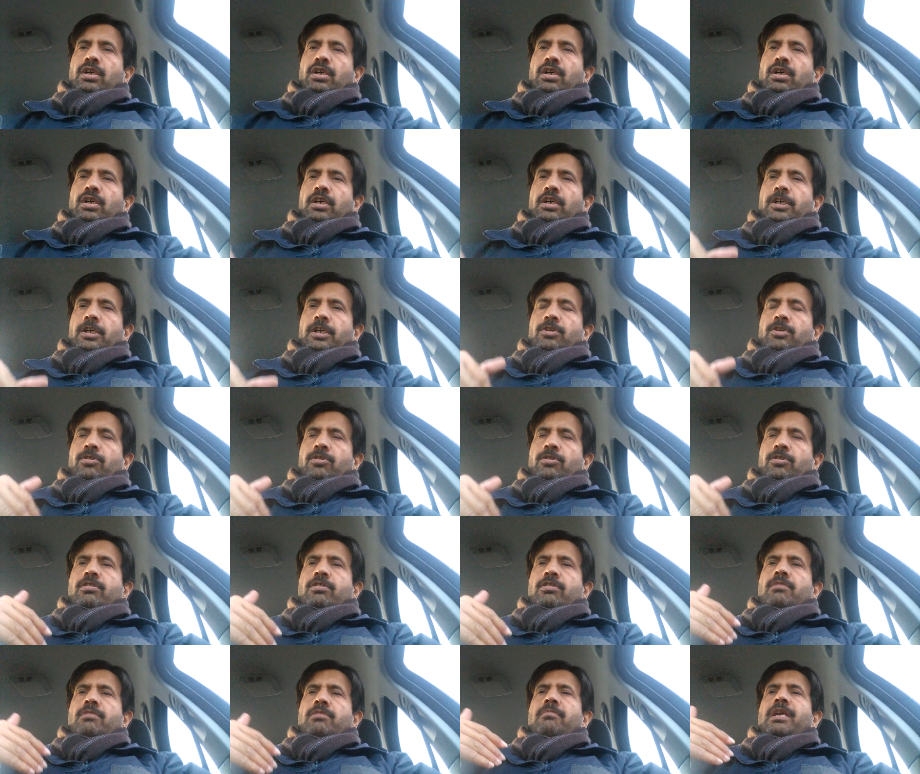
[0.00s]
uh, your
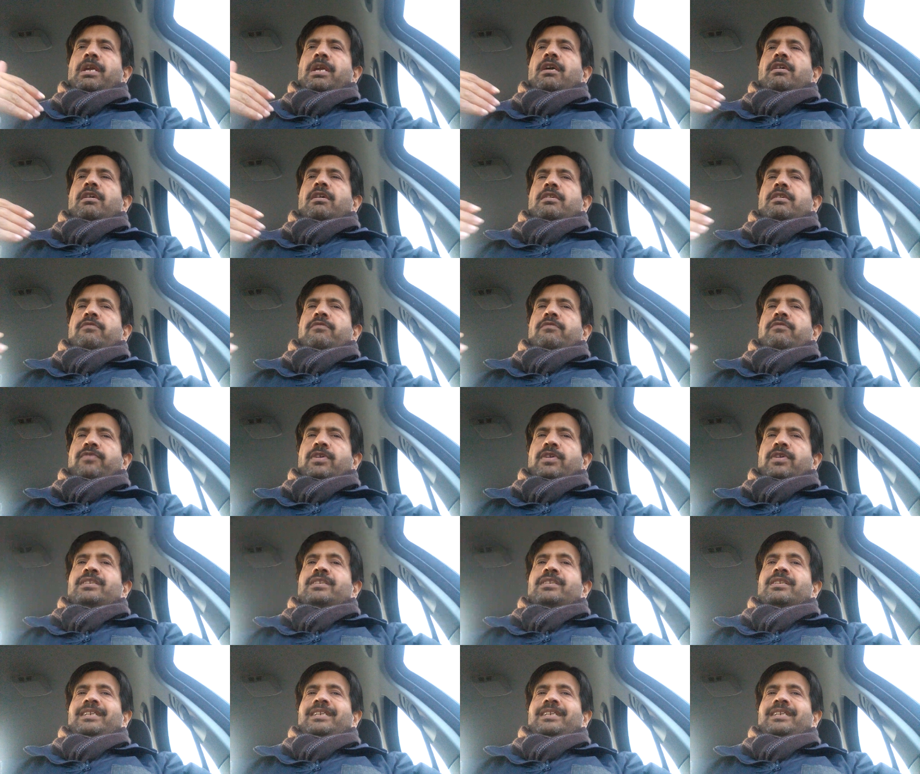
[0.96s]
doctor may order
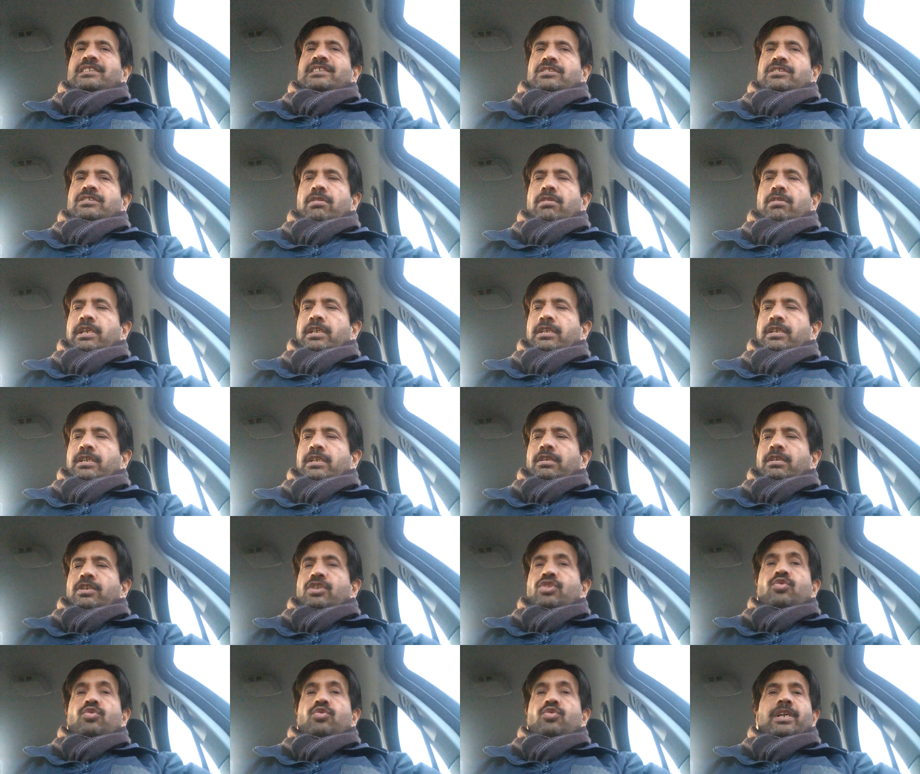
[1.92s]
further tests like
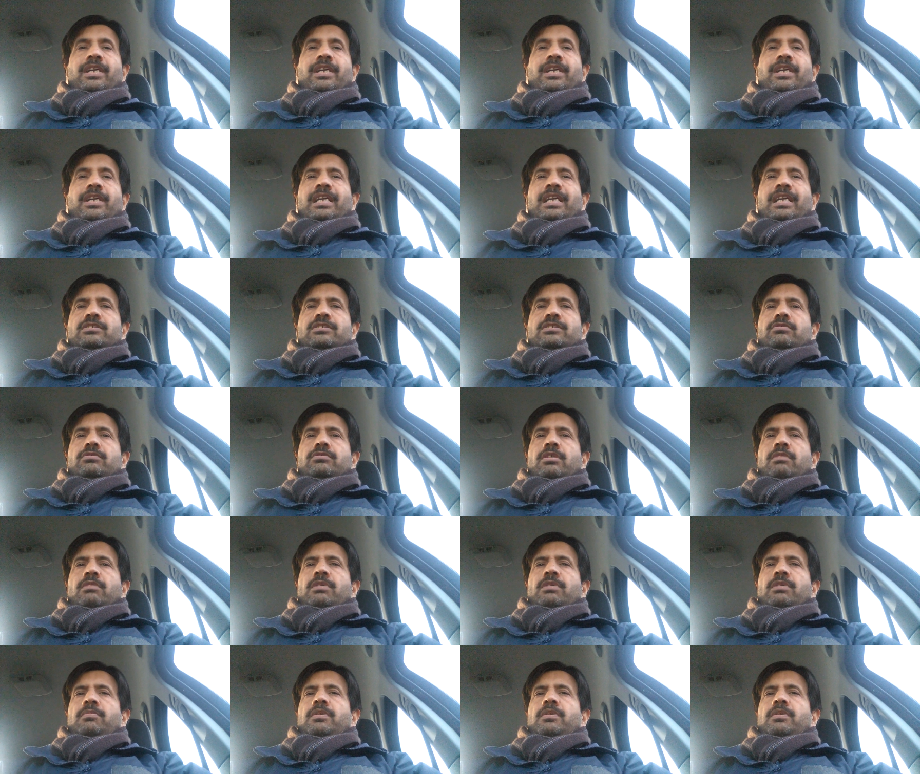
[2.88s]
urine test or
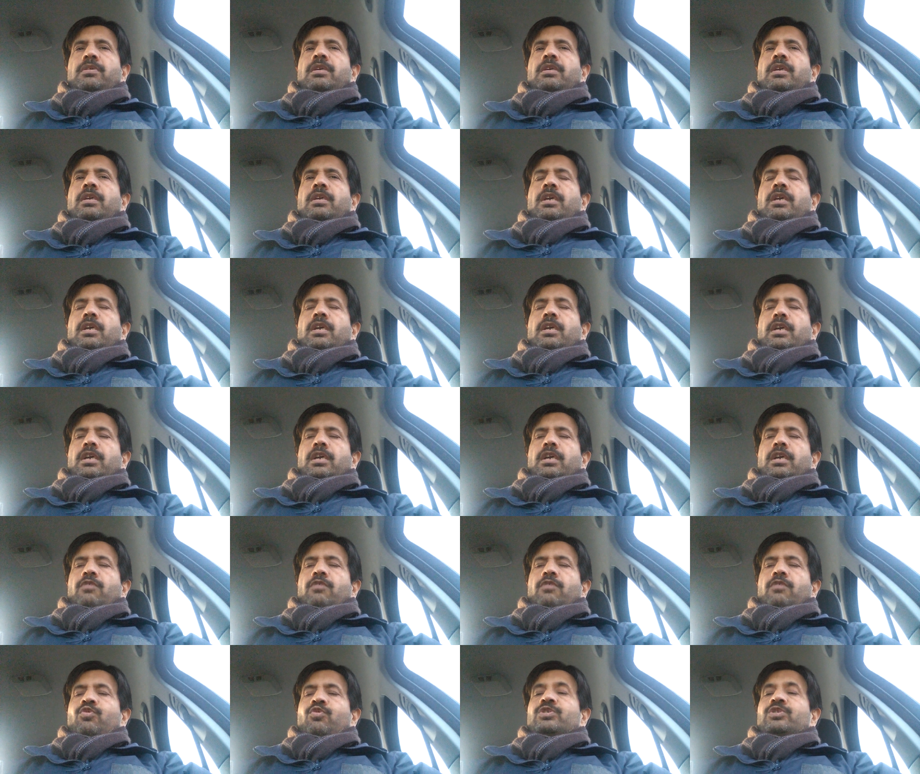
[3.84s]
maybe
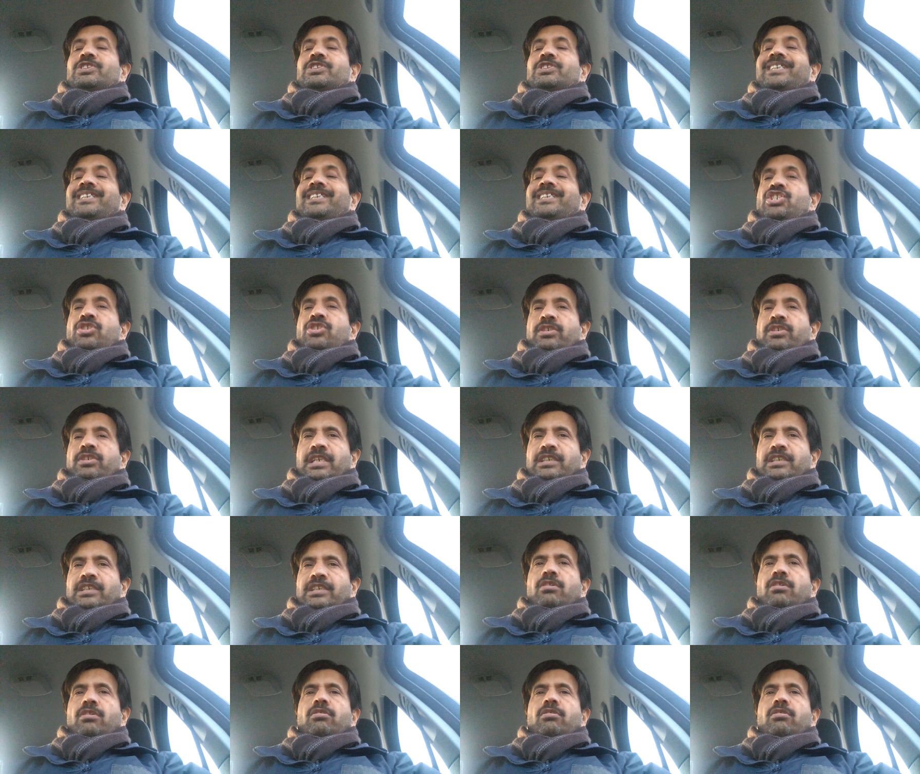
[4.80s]
a wound secretion
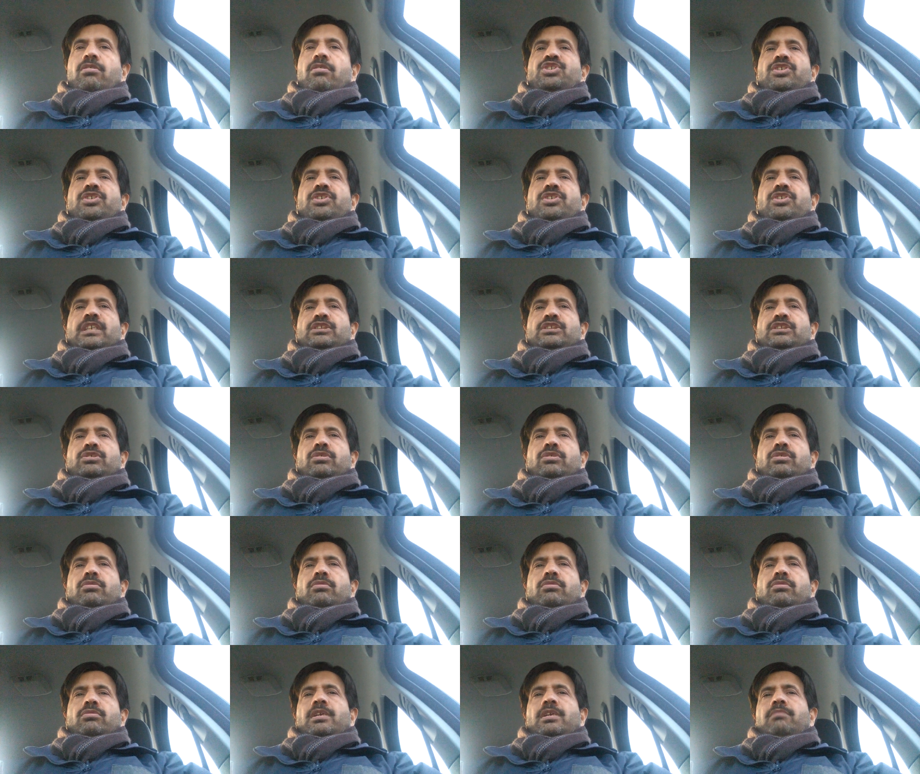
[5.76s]
test or culture test you
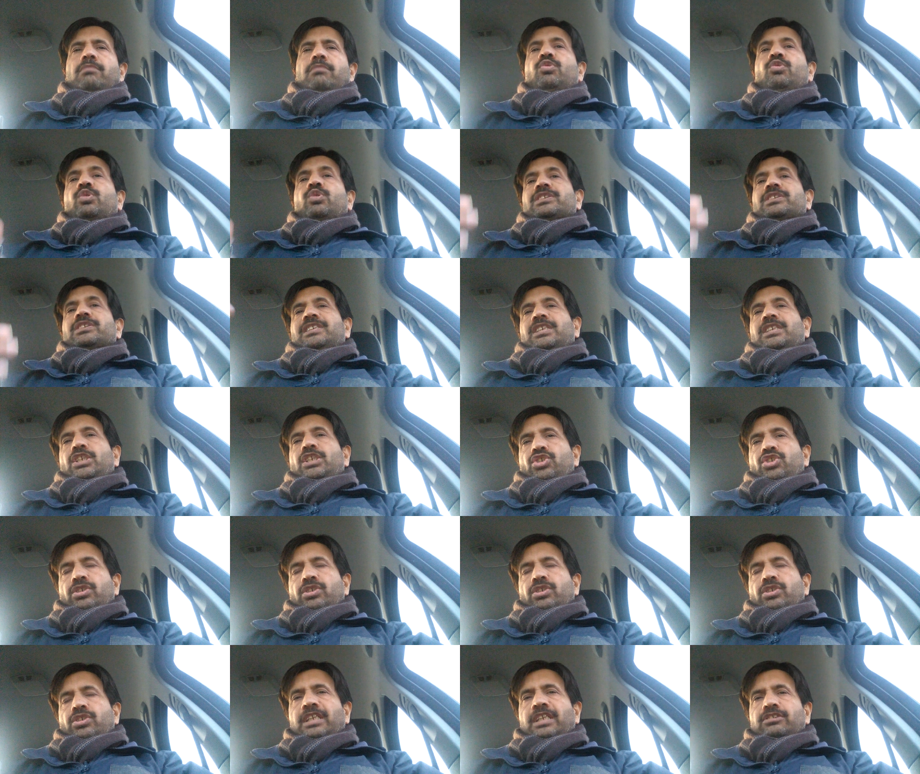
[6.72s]
know or mucus
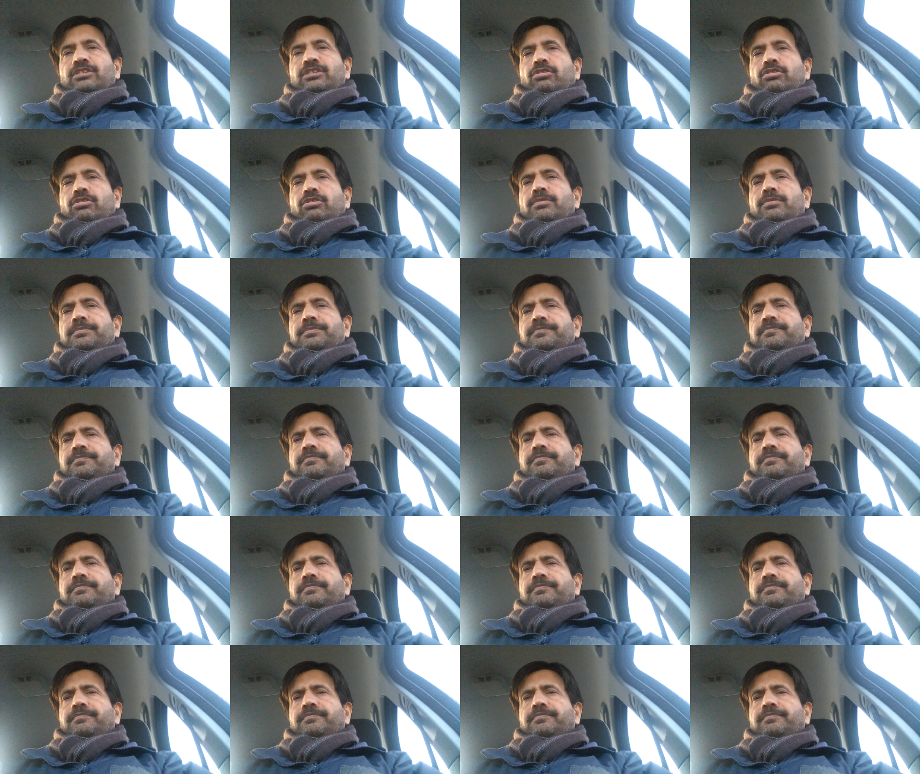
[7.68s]
secretion test you know